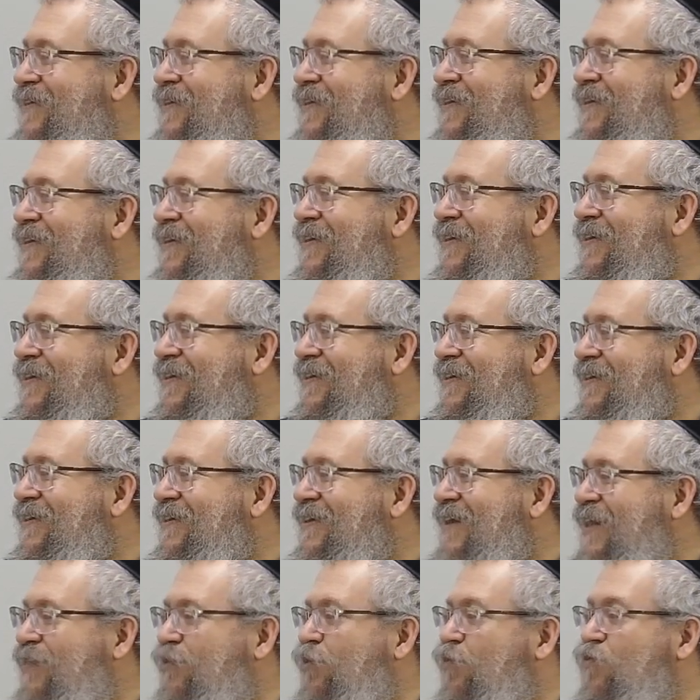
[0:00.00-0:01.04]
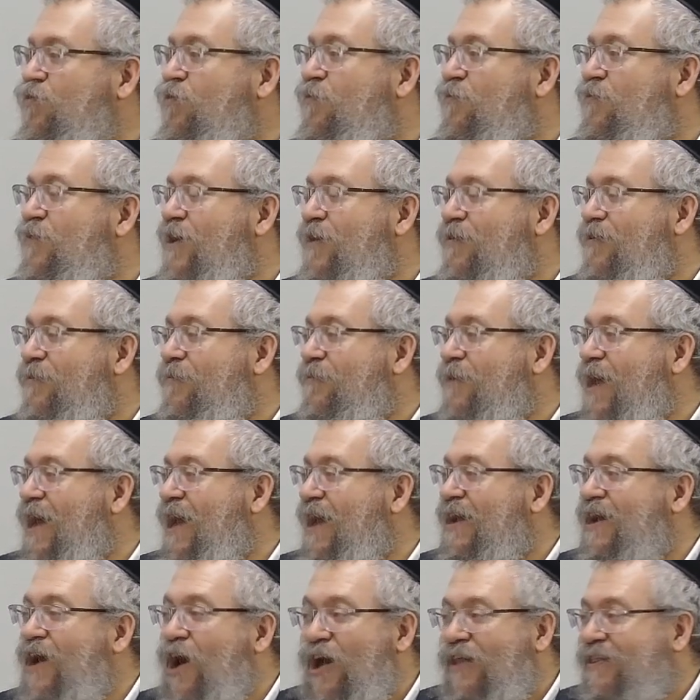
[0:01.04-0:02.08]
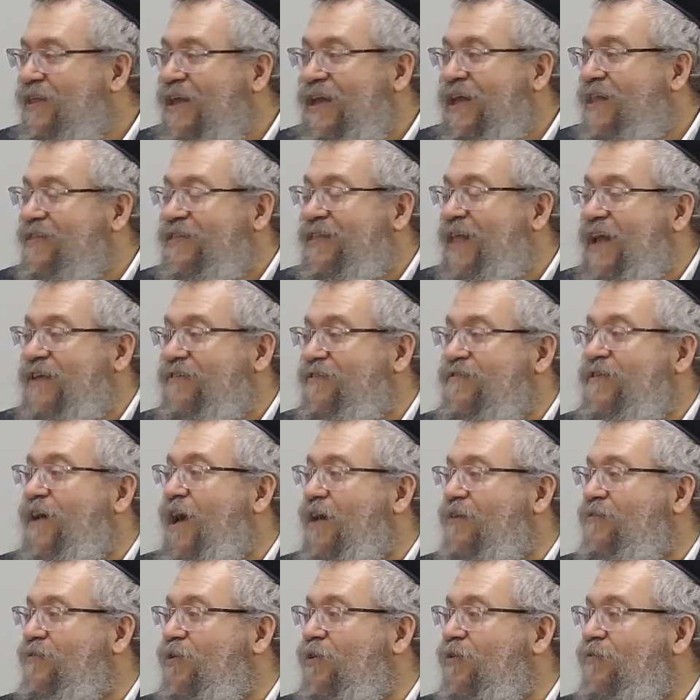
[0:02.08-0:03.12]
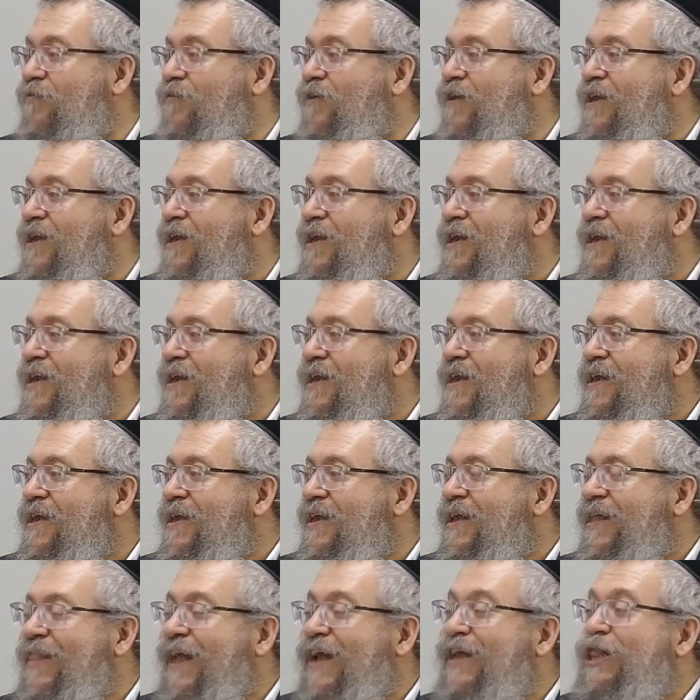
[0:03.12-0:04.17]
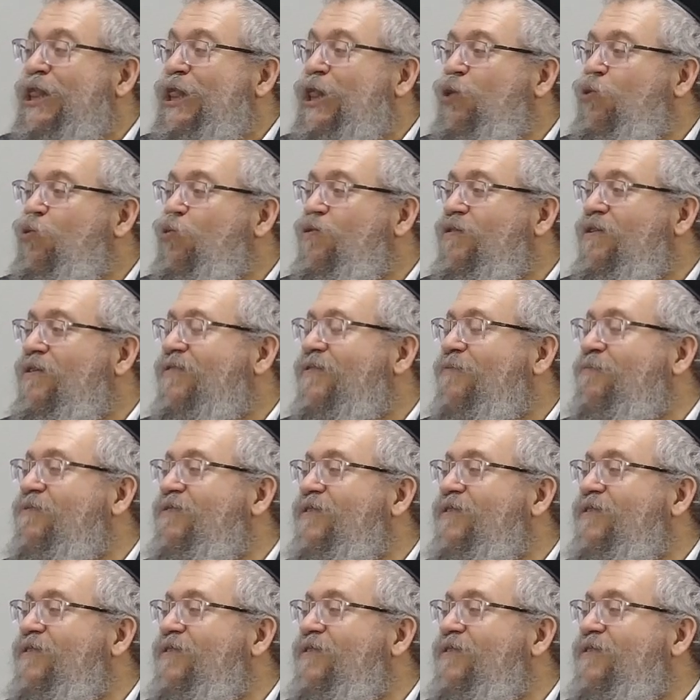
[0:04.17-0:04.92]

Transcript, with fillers: river goes out of Eden, it's only a river, it's only a ray. That's what we're going to see.